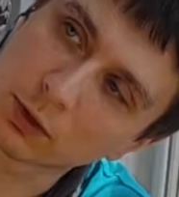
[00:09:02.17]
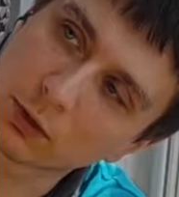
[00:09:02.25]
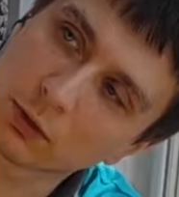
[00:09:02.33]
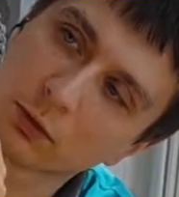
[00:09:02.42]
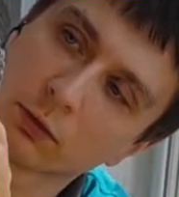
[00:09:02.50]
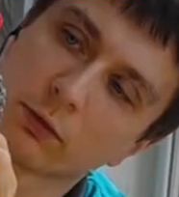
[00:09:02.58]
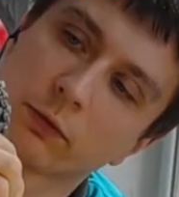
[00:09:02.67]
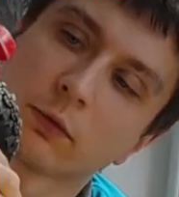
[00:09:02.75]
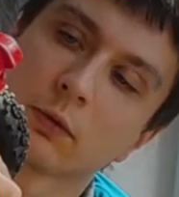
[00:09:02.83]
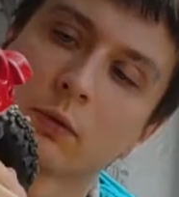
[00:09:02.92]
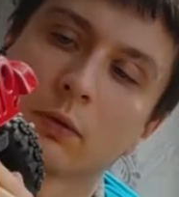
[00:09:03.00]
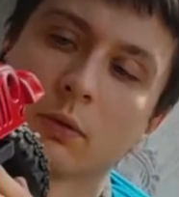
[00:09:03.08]
kind of
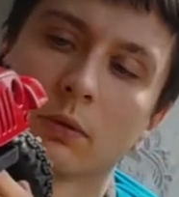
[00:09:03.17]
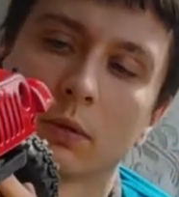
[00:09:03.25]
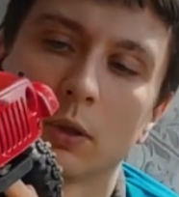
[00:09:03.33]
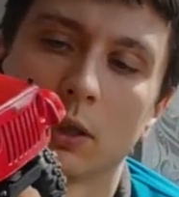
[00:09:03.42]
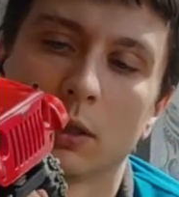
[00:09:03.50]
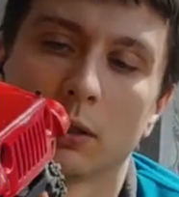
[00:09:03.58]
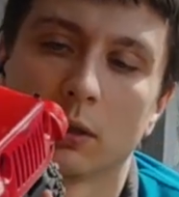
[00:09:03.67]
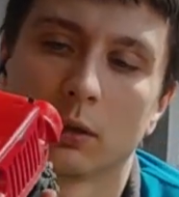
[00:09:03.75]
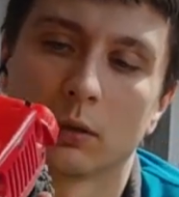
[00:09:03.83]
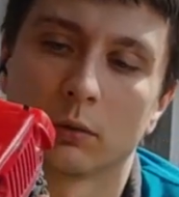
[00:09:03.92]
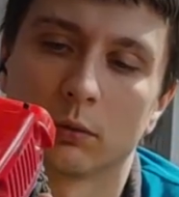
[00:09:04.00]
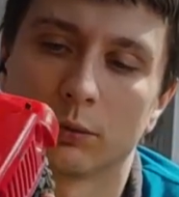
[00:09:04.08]

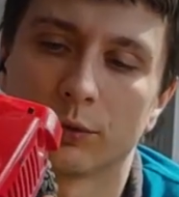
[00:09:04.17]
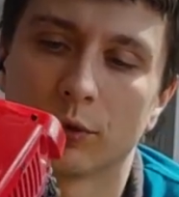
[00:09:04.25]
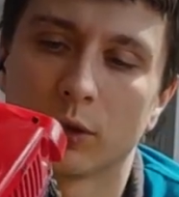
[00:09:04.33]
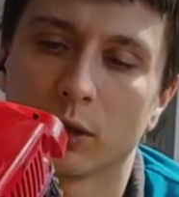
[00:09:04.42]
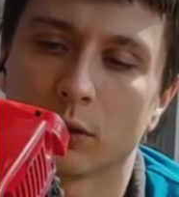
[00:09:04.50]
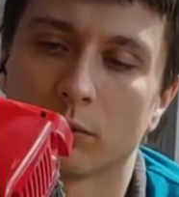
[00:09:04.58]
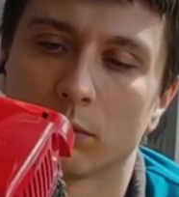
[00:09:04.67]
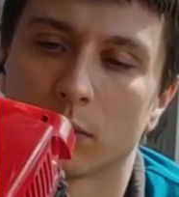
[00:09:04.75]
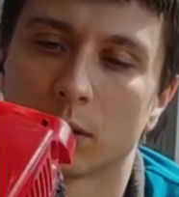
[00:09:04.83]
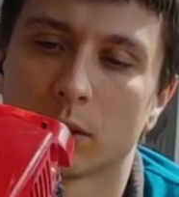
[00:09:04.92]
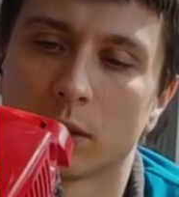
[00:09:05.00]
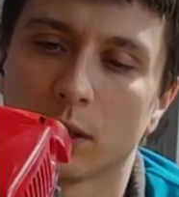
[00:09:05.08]
old thread with
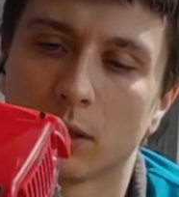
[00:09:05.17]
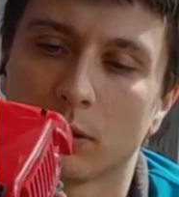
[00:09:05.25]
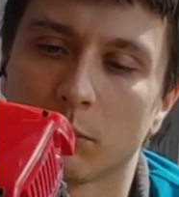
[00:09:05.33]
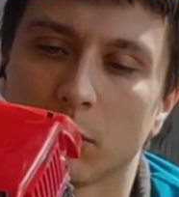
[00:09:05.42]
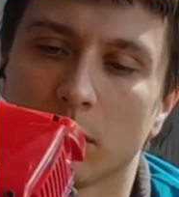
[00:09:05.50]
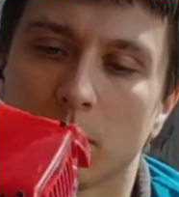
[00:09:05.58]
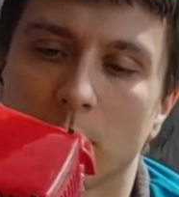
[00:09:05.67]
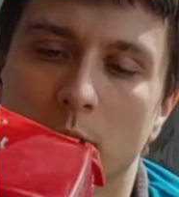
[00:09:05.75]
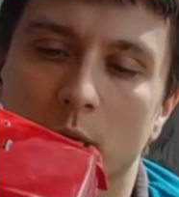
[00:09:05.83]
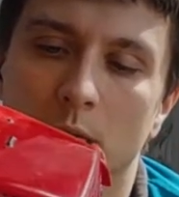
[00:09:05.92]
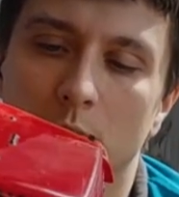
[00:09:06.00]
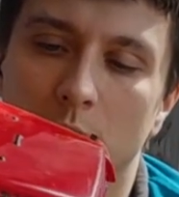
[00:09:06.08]
a nut, maybe,
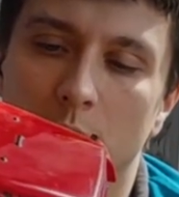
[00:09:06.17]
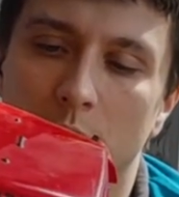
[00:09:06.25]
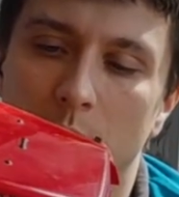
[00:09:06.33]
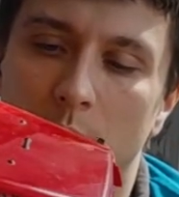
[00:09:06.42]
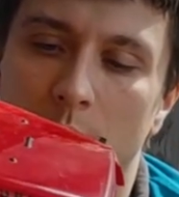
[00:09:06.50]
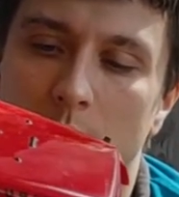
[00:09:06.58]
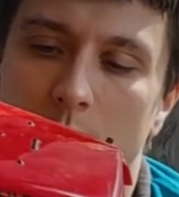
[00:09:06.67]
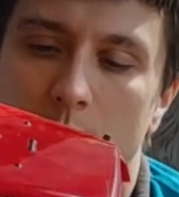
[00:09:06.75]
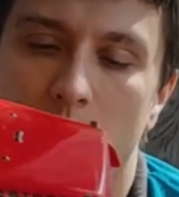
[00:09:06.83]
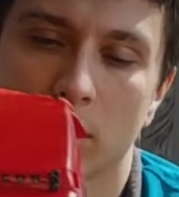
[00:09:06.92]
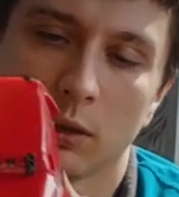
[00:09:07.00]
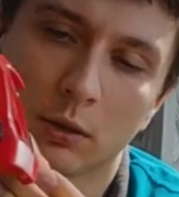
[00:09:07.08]
or some
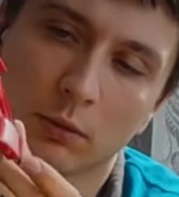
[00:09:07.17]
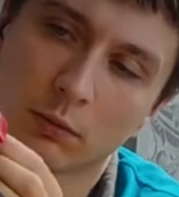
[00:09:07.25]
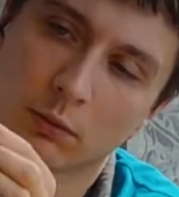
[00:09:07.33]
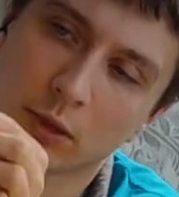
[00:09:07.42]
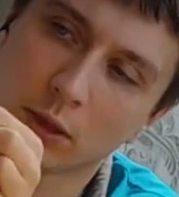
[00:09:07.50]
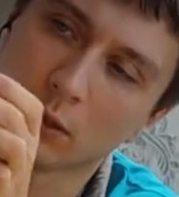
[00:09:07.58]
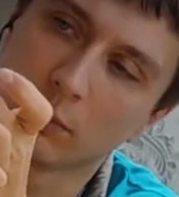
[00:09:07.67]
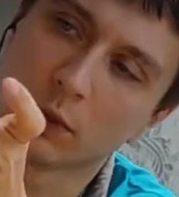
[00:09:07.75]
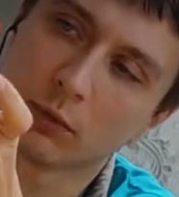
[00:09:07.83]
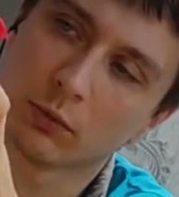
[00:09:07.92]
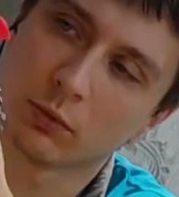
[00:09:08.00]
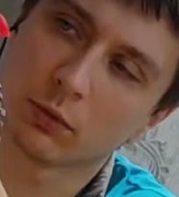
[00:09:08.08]
side
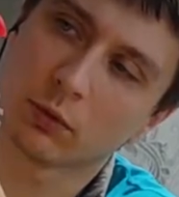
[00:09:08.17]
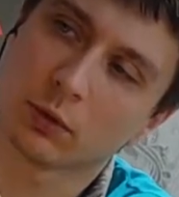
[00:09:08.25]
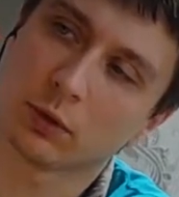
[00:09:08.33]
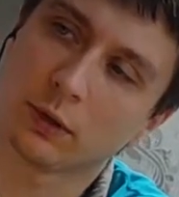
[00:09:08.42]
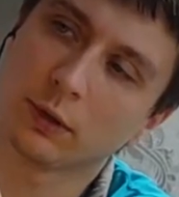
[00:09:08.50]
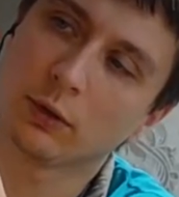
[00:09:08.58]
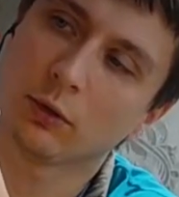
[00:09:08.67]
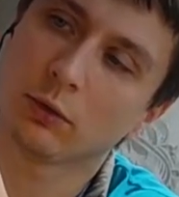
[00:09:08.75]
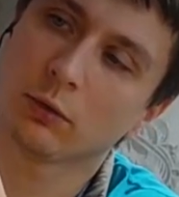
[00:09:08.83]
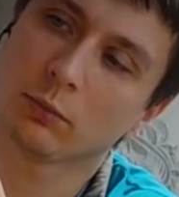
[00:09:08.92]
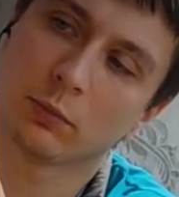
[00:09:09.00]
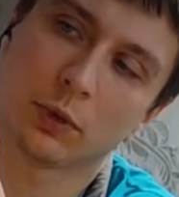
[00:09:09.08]
mounts here,
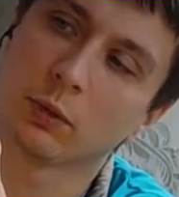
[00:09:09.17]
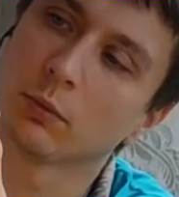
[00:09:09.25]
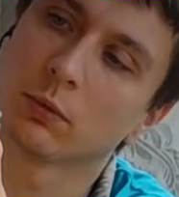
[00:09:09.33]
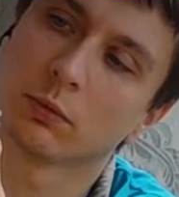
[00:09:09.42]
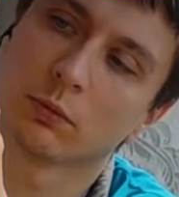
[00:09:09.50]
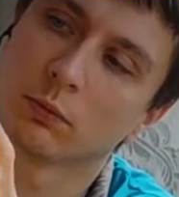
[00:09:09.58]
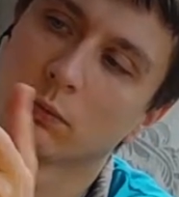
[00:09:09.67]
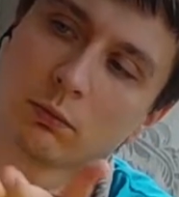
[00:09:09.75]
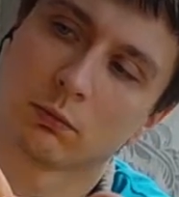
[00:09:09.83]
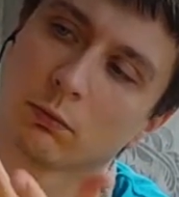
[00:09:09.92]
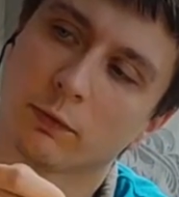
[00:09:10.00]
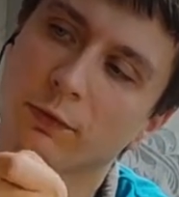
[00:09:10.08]
maybe
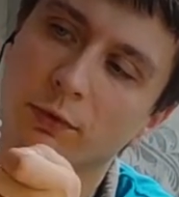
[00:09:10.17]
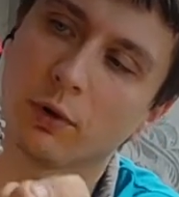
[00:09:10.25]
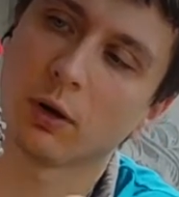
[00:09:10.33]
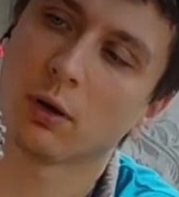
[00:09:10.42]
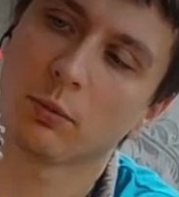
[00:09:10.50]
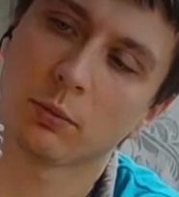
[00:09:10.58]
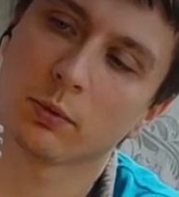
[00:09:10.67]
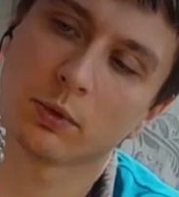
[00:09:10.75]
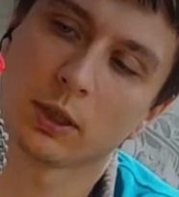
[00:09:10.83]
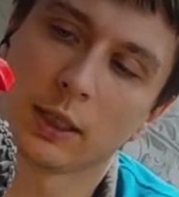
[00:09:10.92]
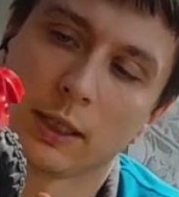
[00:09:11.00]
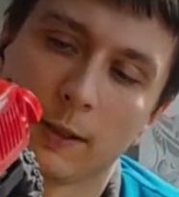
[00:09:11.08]
for clip.
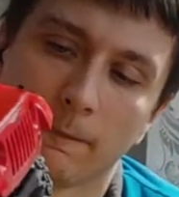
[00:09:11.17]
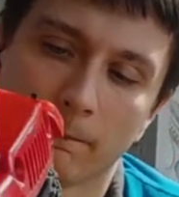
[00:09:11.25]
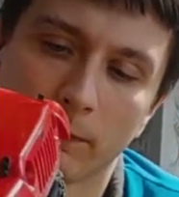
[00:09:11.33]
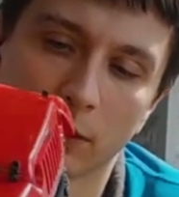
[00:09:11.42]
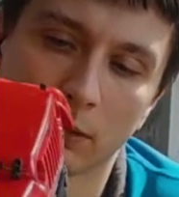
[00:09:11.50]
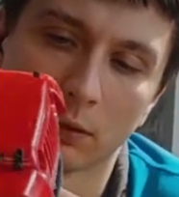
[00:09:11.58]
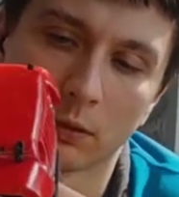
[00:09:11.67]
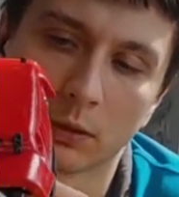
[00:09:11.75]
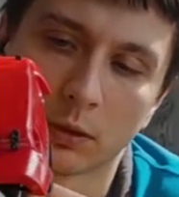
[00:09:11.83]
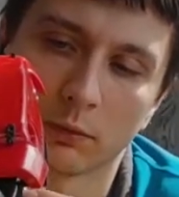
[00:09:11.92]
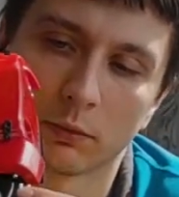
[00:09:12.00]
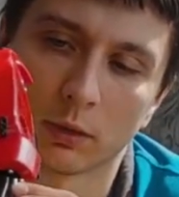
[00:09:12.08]

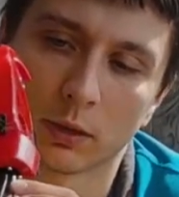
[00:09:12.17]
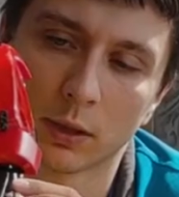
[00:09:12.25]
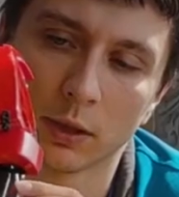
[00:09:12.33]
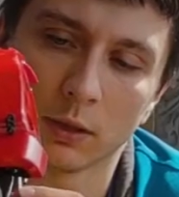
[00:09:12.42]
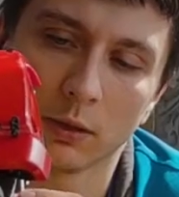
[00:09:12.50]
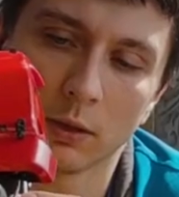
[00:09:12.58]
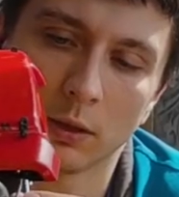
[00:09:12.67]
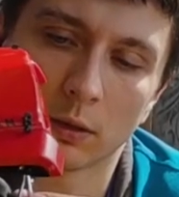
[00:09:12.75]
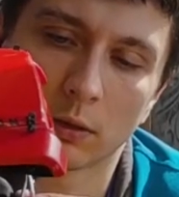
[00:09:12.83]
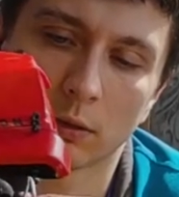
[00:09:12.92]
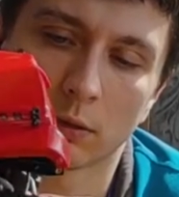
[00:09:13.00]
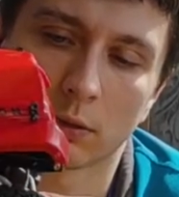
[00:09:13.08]
Haven't decided
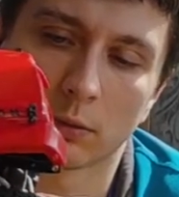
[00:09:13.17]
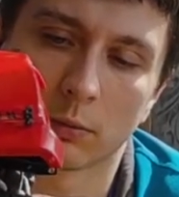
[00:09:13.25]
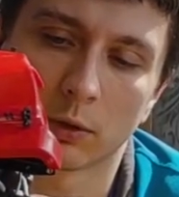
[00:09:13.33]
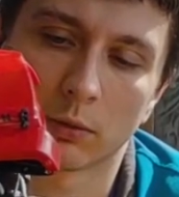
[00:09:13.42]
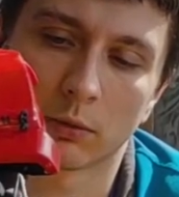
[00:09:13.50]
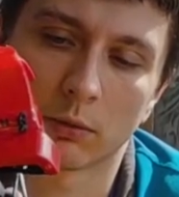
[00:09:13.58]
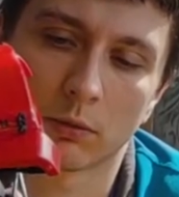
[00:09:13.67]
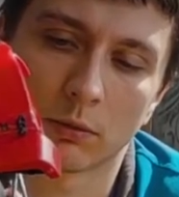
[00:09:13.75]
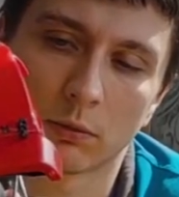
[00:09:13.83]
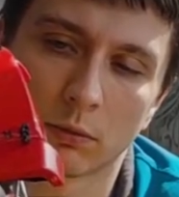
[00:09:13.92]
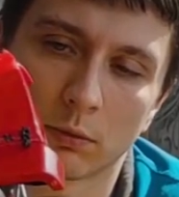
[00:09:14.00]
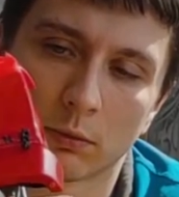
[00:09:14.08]
yet because
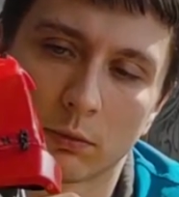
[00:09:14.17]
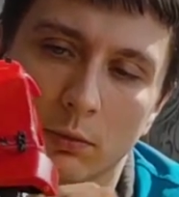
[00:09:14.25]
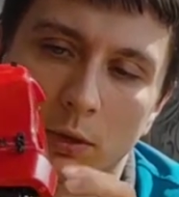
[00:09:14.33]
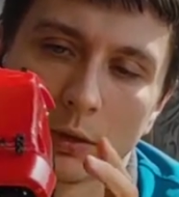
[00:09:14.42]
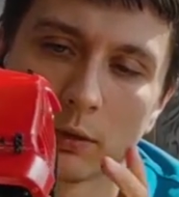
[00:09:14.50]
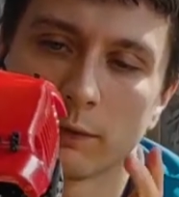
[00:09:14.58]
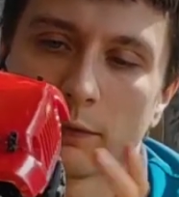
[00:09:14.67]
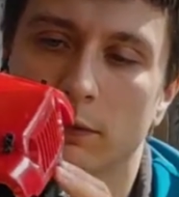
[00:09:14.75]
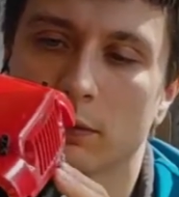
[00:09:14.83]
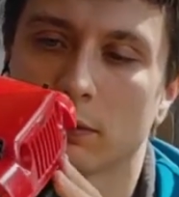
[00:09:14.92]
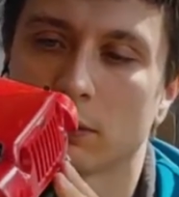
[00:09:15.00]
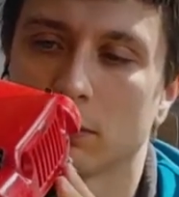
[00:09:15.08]
we have
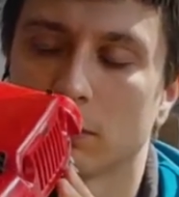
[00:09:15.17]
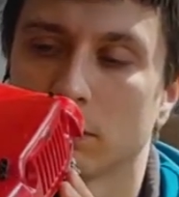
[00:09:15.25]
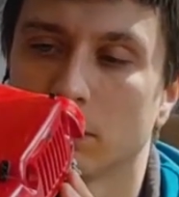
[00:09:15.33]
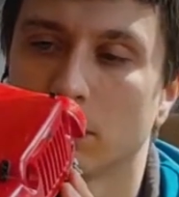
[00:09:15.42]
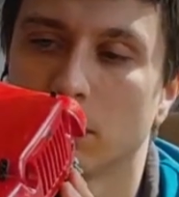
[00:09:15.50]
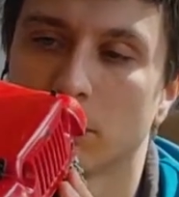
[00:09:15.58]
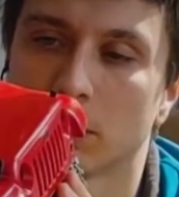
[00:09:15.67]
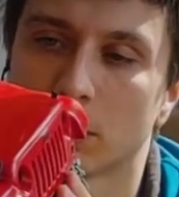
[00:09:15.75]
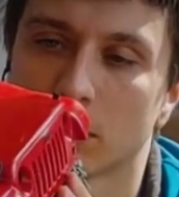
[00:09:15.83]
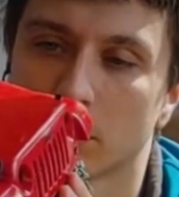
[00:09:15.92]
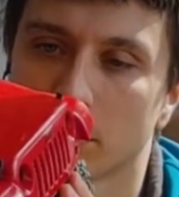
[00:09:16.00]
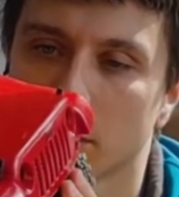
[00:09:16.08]

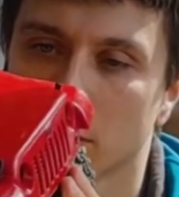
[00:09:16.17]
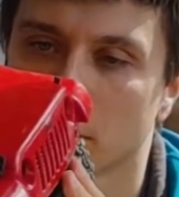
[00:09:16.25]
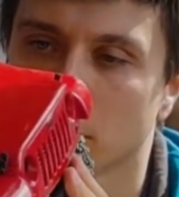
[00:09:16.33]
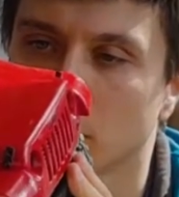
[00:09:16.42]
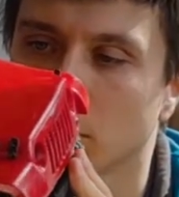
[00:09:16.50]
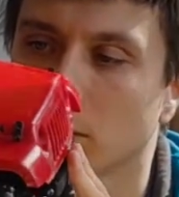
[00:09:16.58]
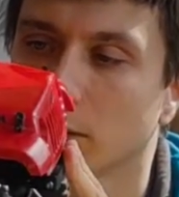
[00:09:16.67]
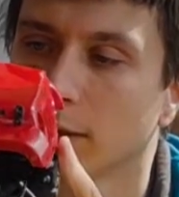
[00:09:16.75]
limited space there.